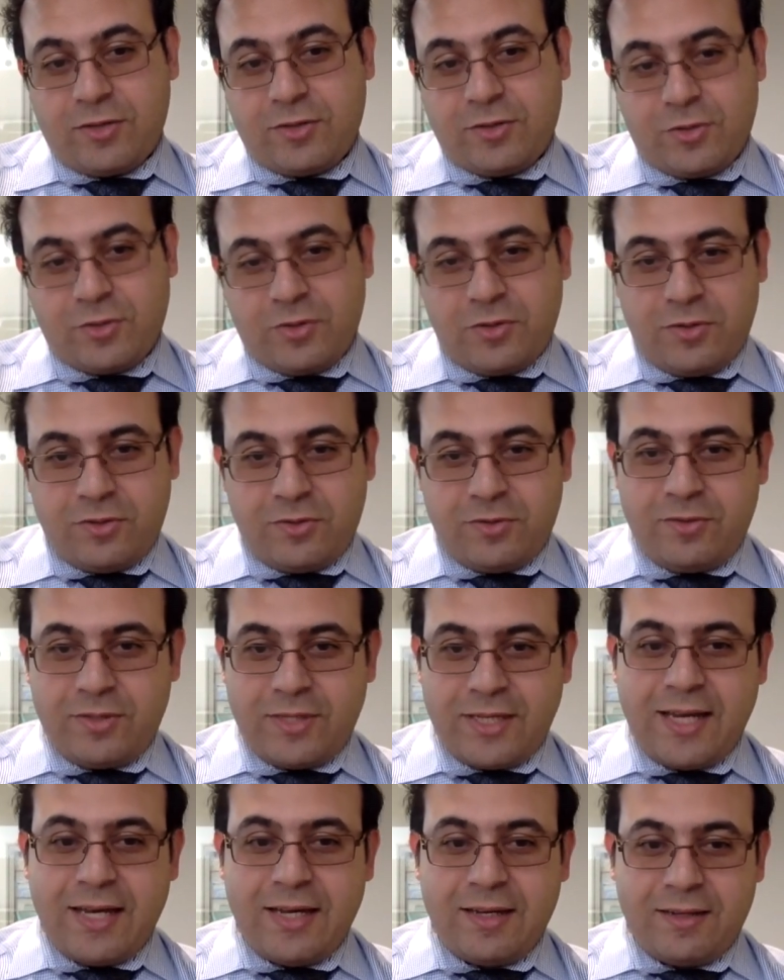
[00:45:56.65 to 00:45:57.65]
So
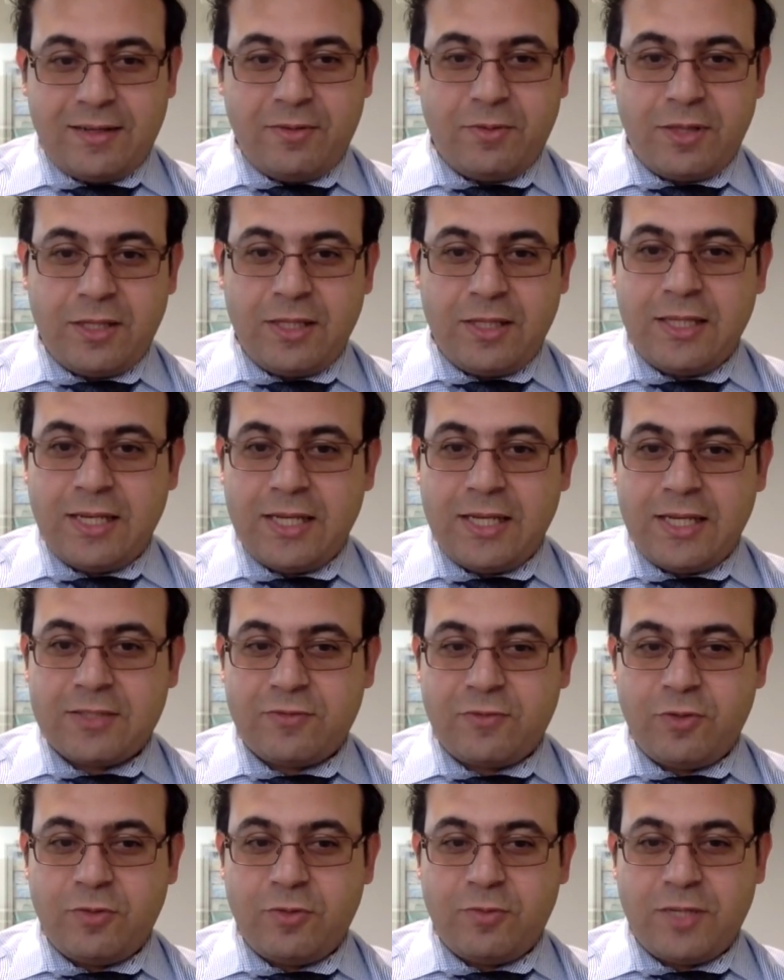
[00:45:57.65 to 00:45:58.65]
yeah, within the next
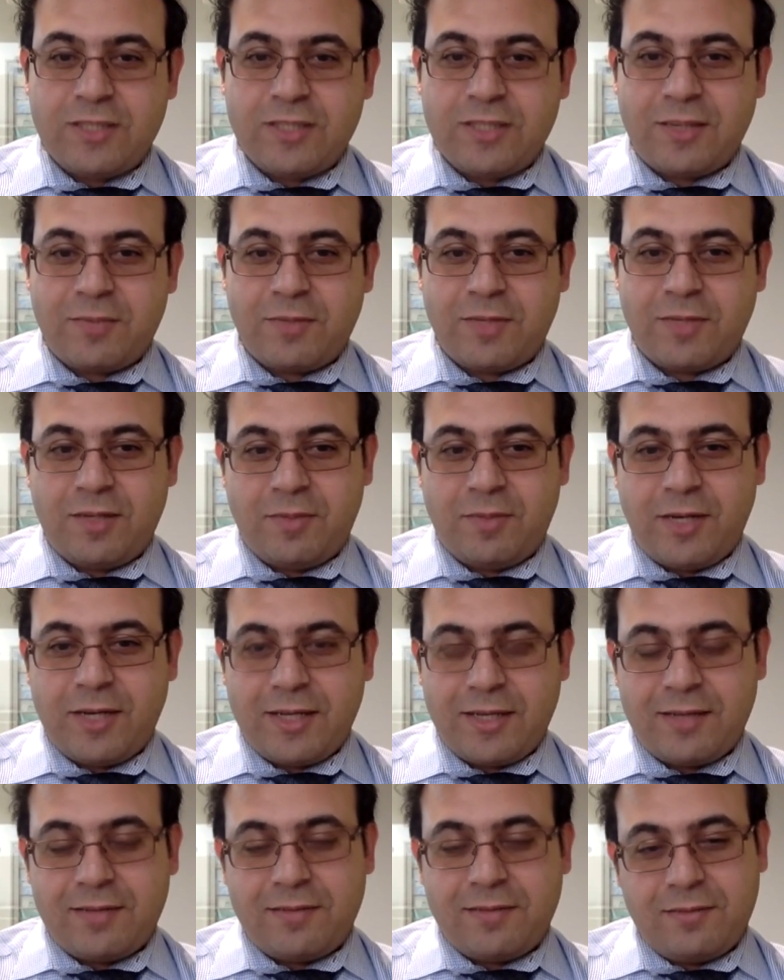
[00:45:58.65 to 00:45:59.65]
few months, I'm gonna buy
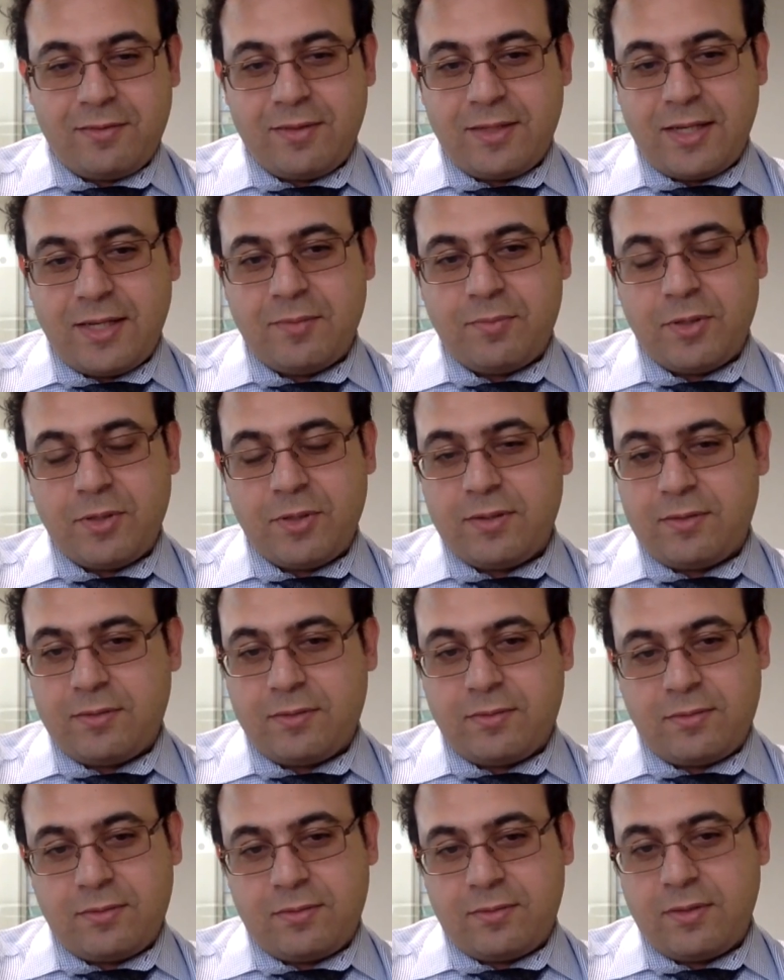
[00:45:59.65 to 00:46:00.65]
it. Yeah, but
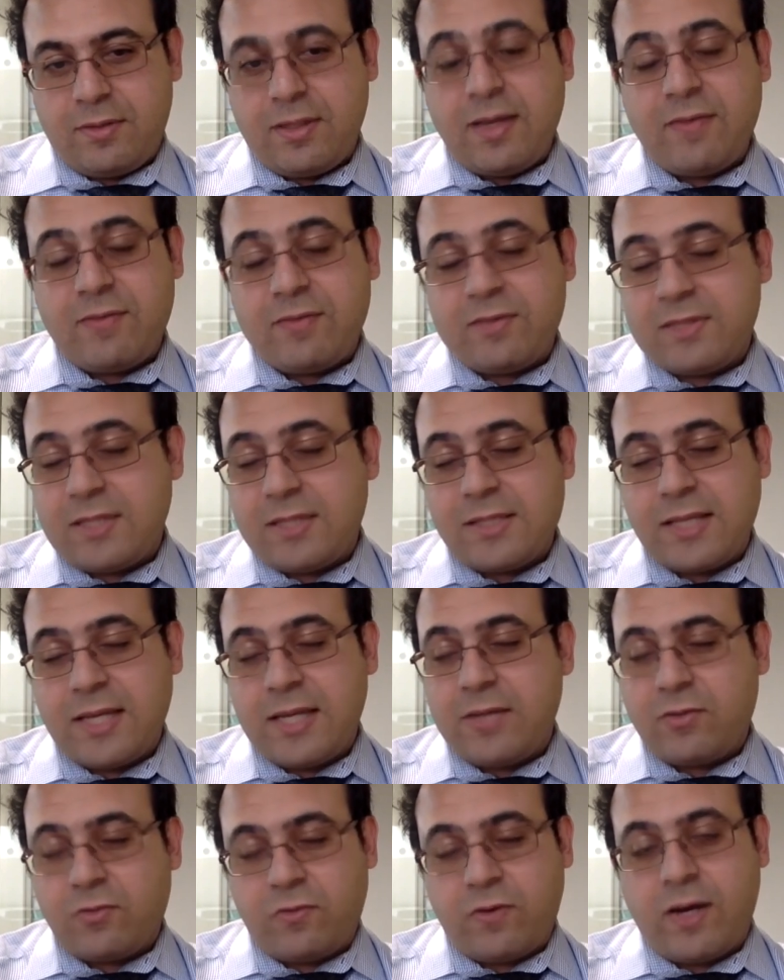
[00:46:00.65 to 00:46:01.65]
since
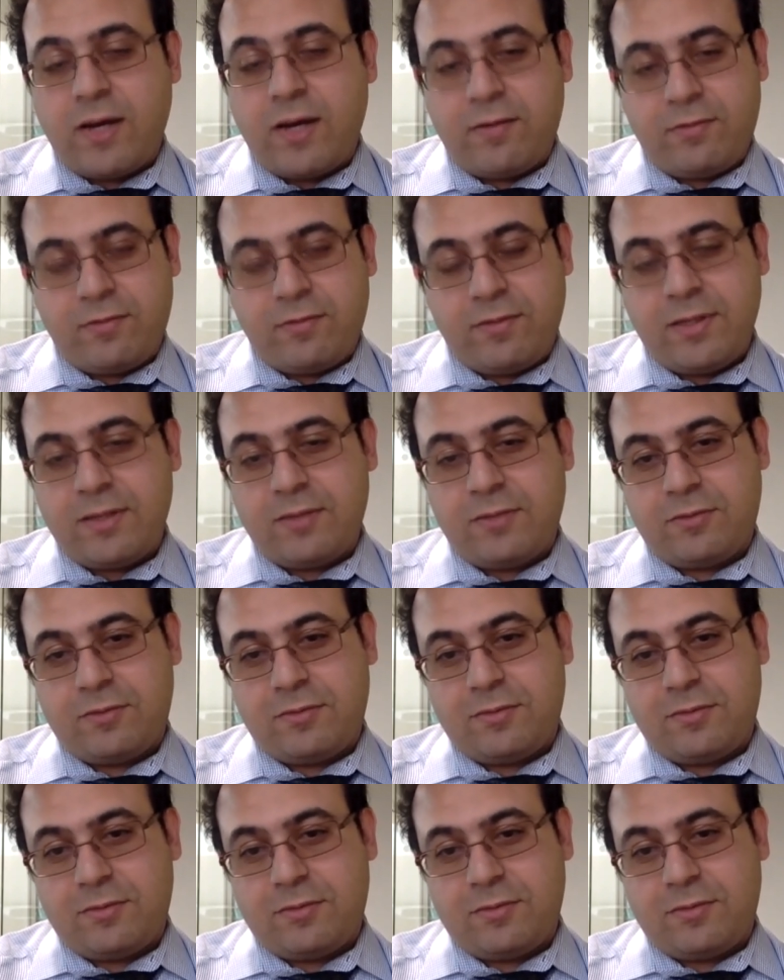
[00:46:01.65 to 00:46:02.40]
age five, yes.